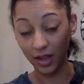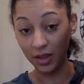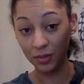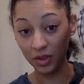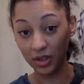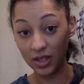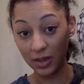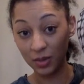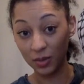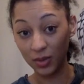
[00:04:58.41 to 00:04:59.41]
I'm not going to
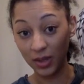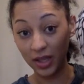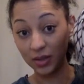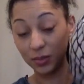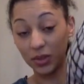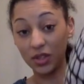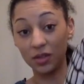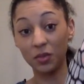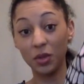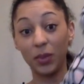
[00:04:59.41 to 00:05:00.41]
tip them all out because
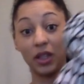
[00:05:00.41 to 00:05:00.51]
I'm not